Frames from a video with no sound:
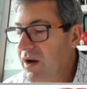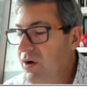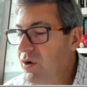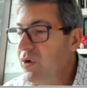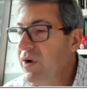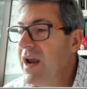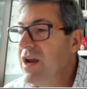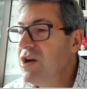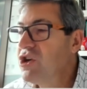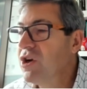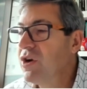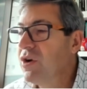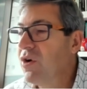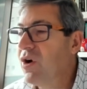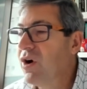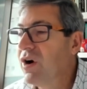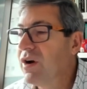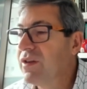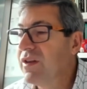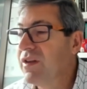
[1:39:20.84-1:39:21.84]
creation
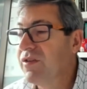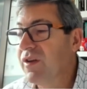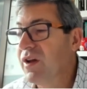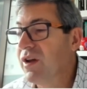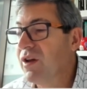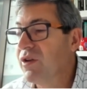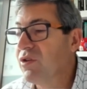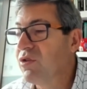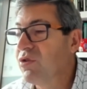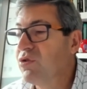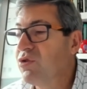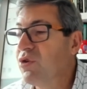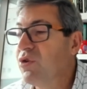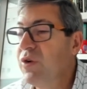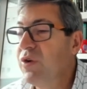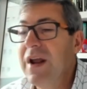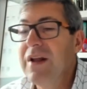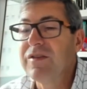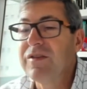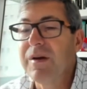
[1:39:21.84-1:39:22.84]
or this, to, to,
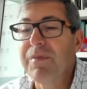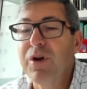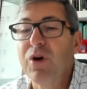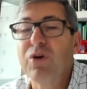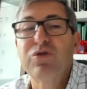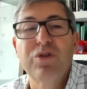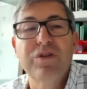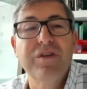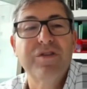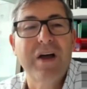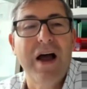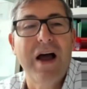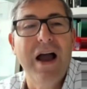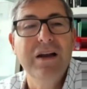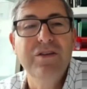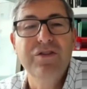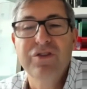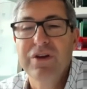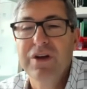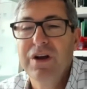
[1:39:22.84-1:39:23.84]
create something or to
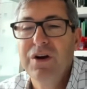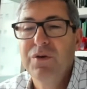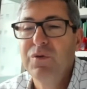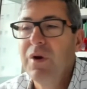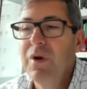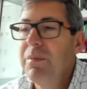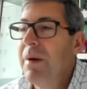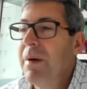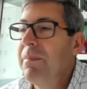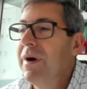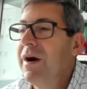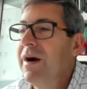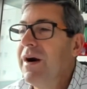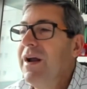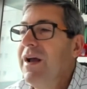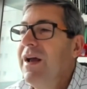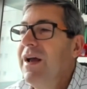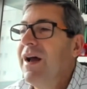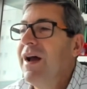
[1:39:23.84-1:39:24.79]
decide remember